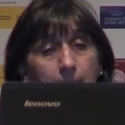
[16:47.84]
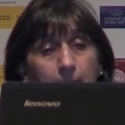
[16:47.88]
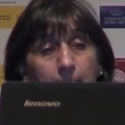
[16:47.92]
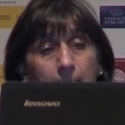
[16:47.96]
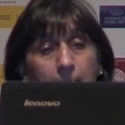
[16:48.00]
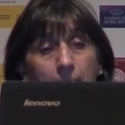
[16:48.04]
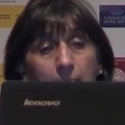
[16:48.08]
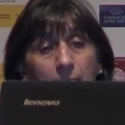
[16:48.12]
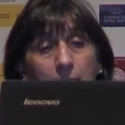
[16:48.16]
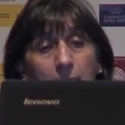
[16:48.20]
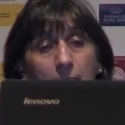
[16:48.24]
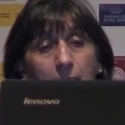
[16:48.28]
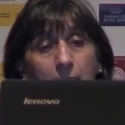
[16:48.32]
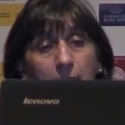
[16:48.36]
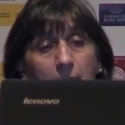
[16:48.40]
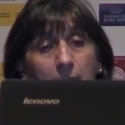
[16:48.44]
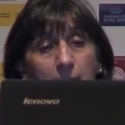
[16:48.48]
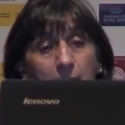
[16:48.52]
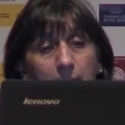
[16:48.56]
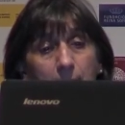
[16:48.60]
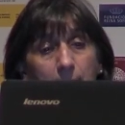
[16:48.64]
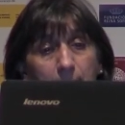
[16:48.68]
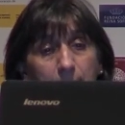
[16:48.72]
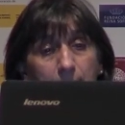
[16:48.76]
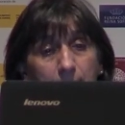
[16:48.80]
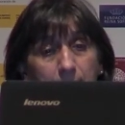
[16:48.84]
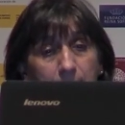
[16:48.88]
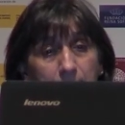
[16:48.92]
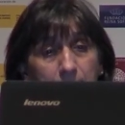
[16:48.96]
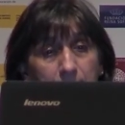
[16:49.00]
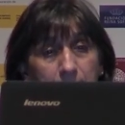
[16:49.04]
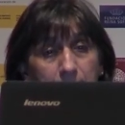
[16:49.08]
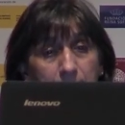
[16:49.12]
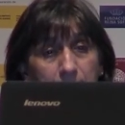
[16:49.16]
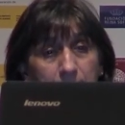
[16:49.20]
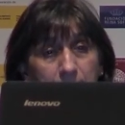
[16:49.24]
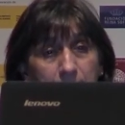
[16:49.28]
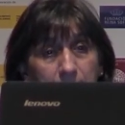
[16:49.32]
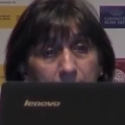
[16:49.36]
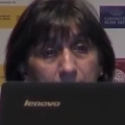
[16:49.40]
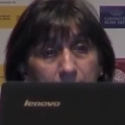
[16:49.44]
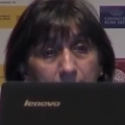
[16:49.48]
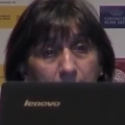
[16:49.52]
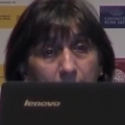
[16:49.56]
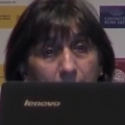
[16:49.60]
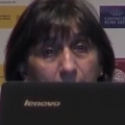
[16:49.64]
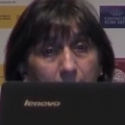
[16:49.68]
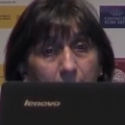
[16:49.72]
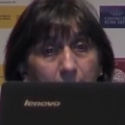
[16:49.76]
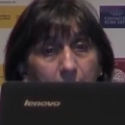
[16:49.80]

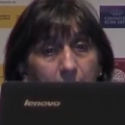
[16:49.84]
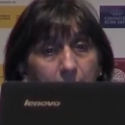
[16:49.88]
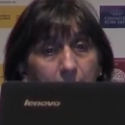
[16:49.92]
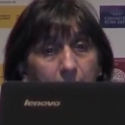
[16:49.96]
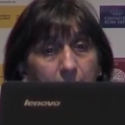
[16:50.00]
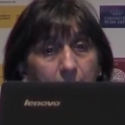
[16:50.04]
(silence)